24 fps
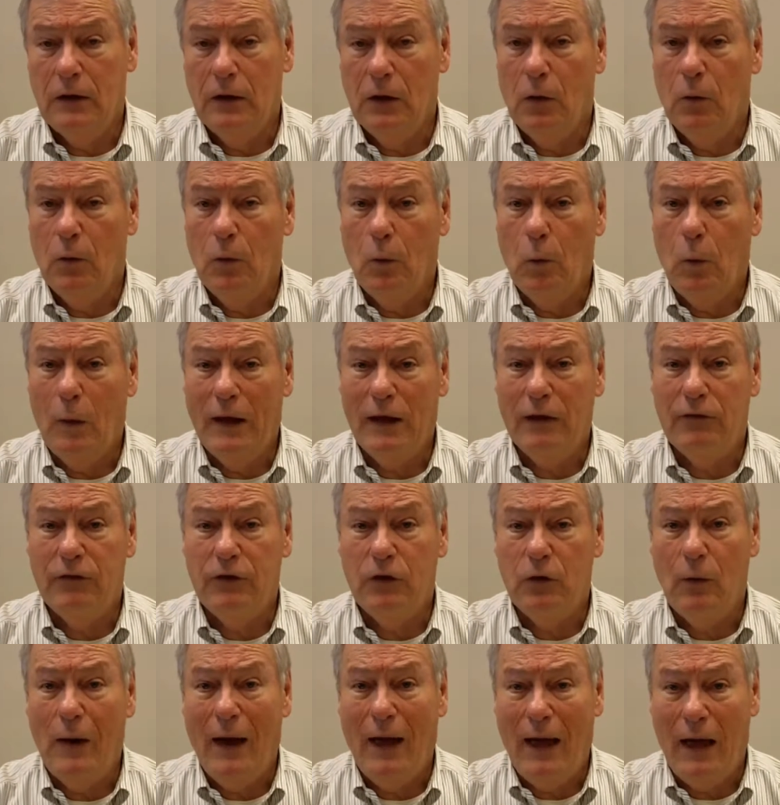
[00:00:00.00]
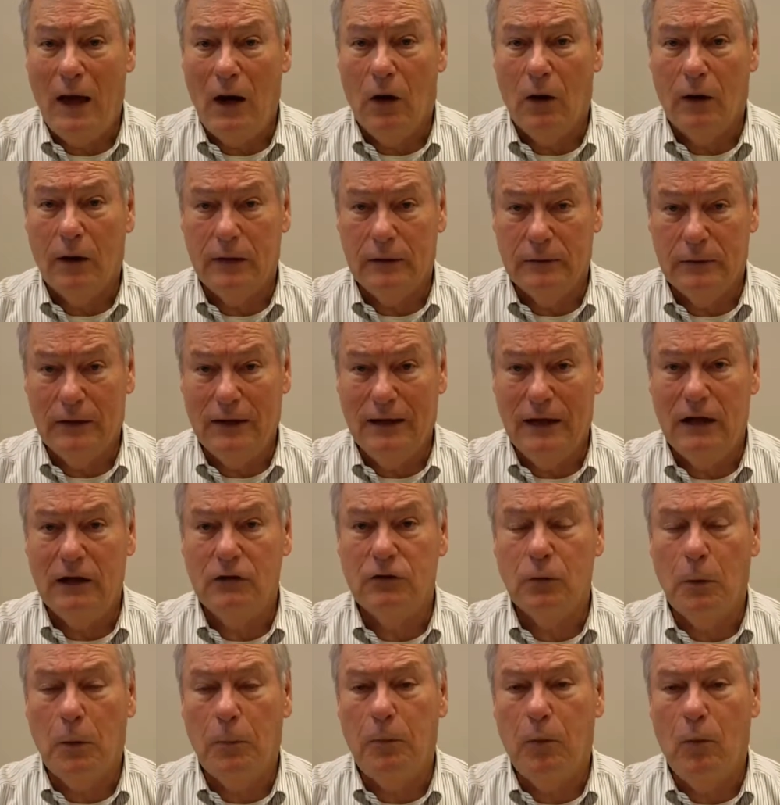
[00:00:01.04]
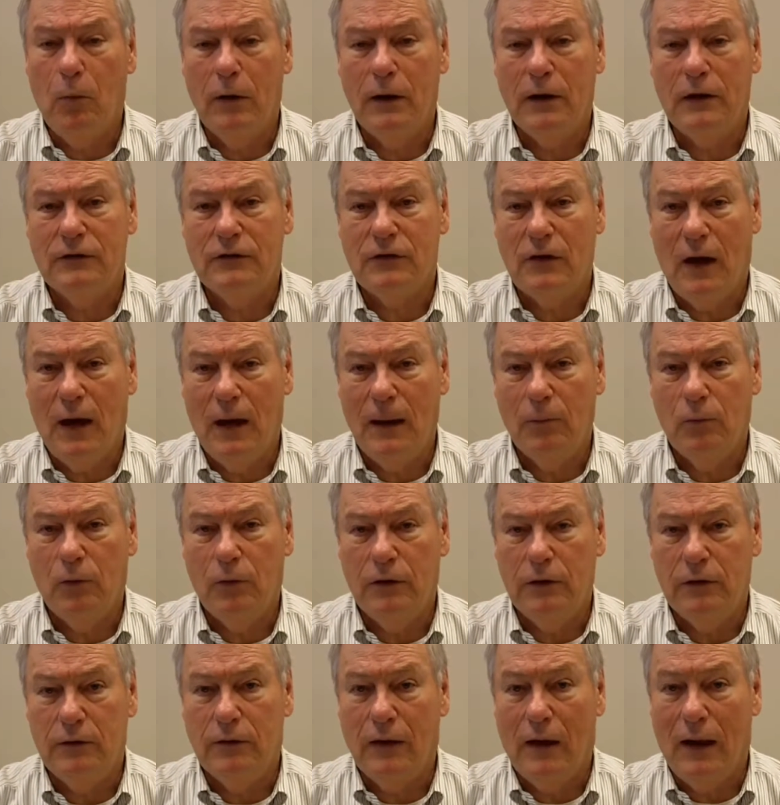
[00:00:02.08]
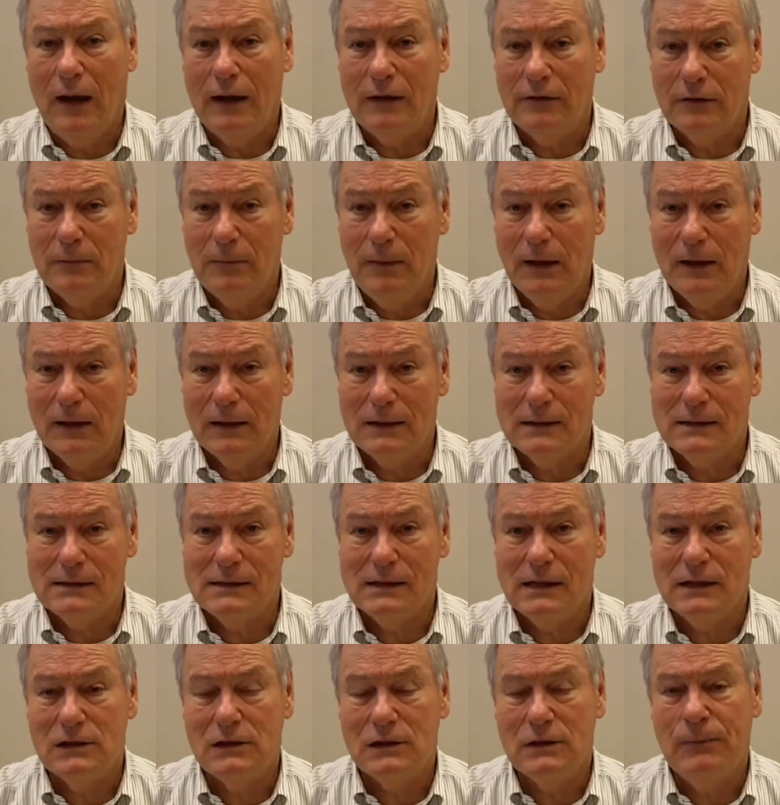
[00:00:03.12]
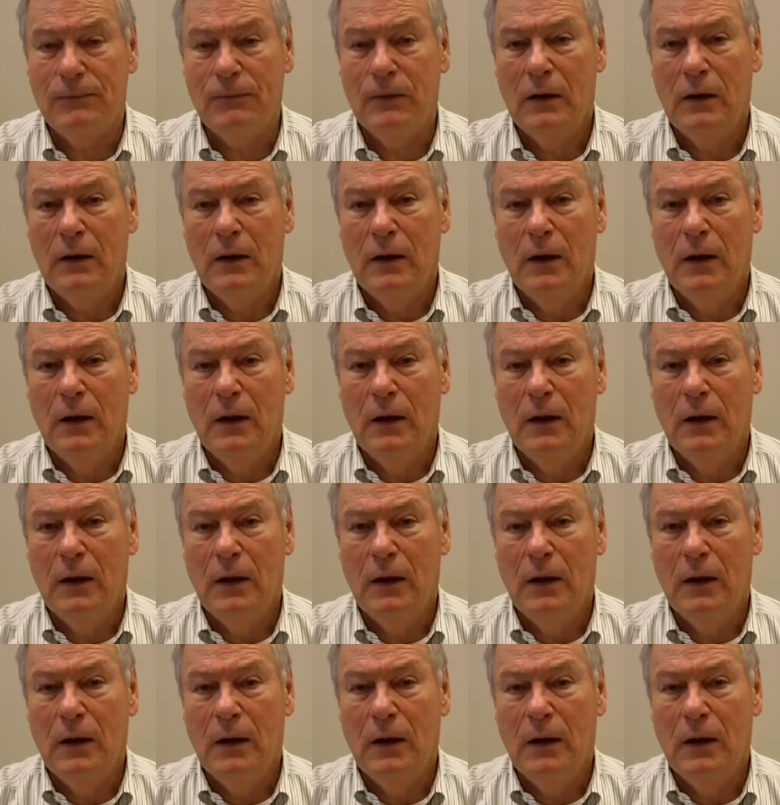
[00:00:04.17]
You know, if you are getting to a point in time where you'd like to make a decision,